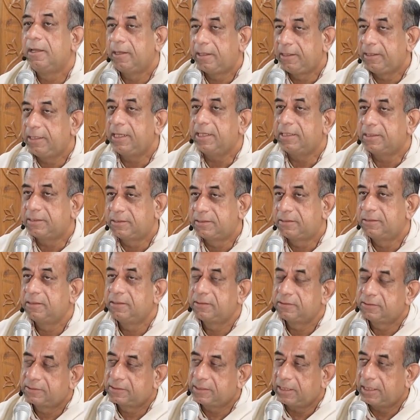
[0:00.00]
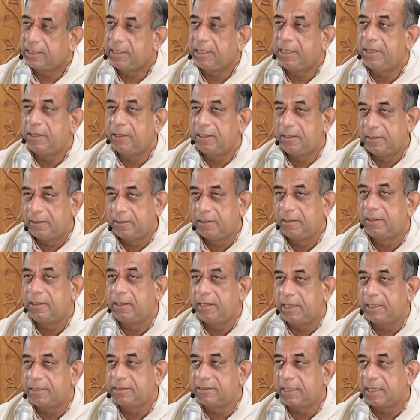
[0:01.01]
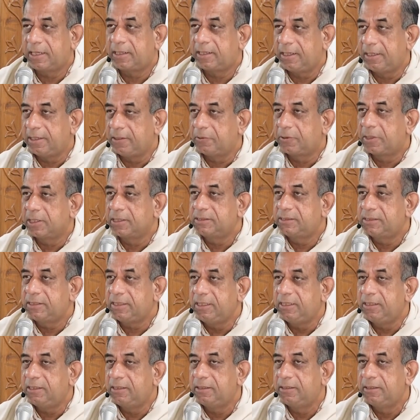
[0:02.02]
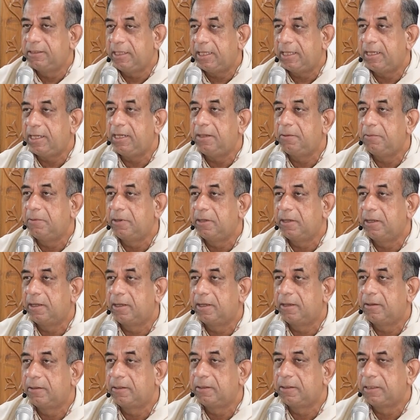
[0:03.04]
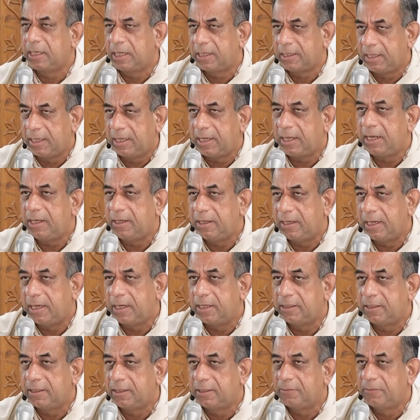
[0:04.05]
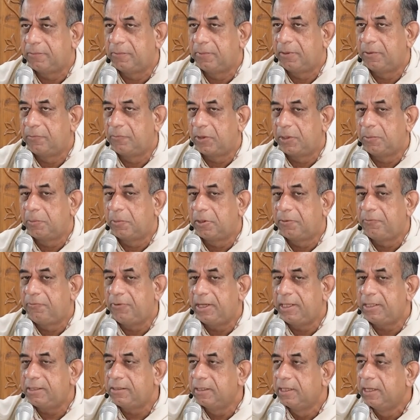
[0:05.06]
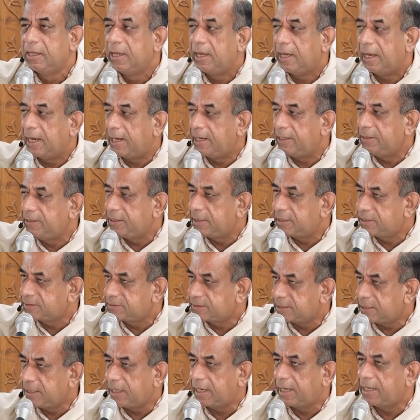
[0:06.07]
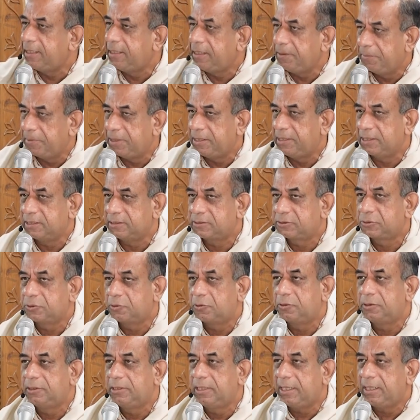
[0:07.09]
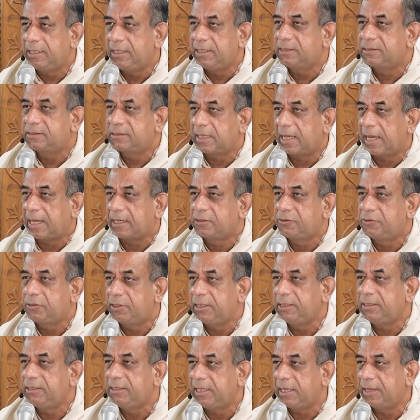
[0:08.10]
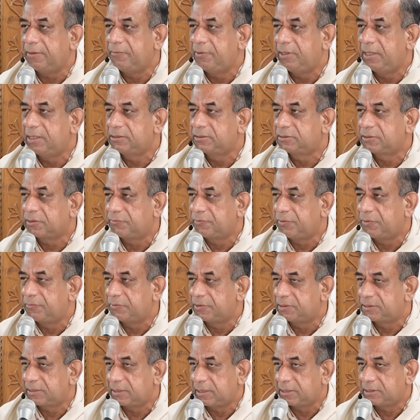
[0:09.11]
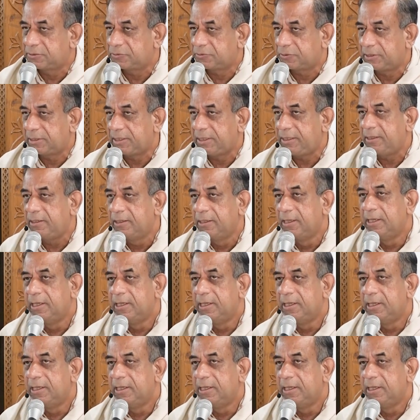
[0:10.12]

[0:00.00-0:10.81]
Yes, exactly. You can see there in Ghaggar and another one more village, and there are satellite images. So there is actually the evidence of river Saraswati.